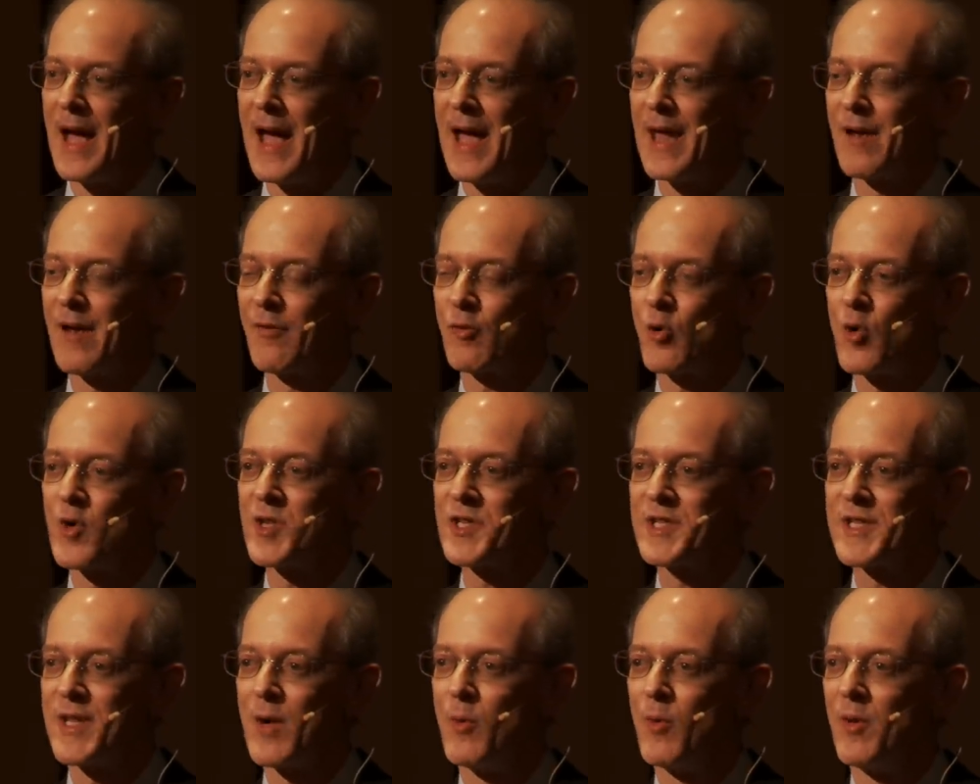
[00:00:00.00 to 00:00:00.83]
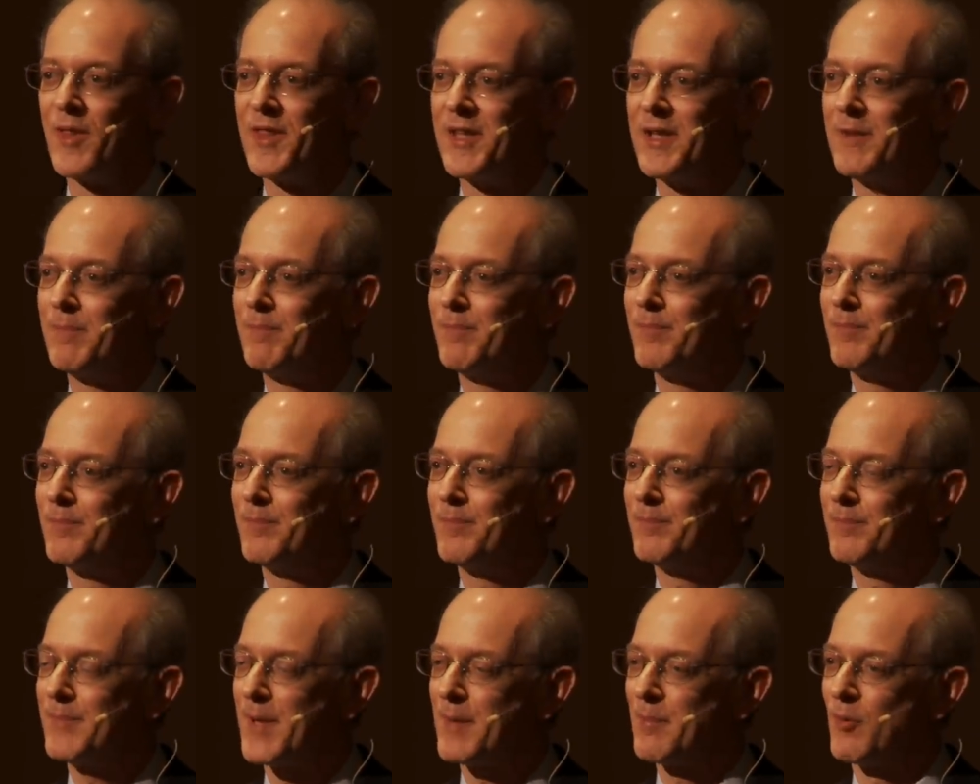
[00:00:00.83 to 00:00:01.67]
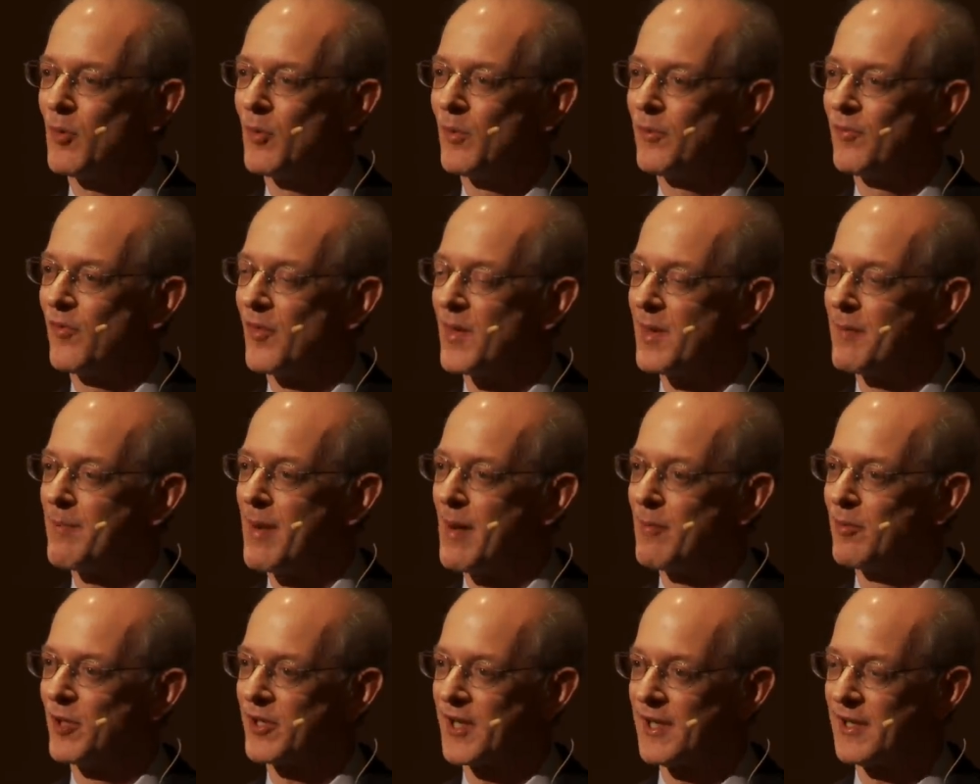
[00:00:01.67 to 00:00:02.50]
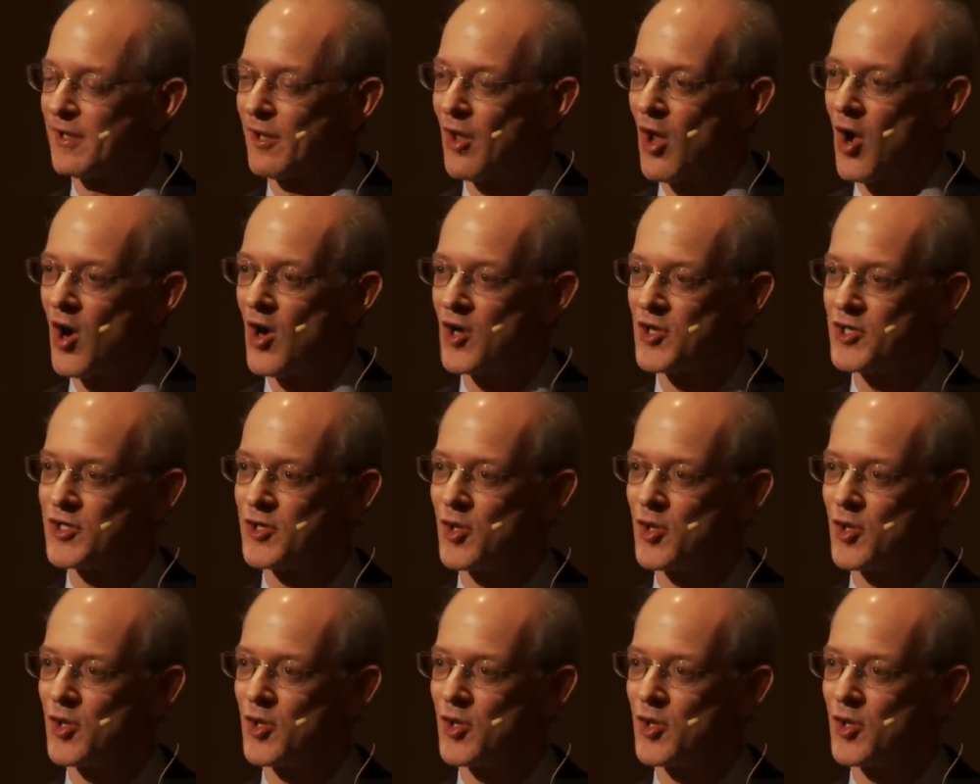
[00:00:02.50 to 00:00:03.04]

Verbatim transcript: And of course, there were the people from the public at large,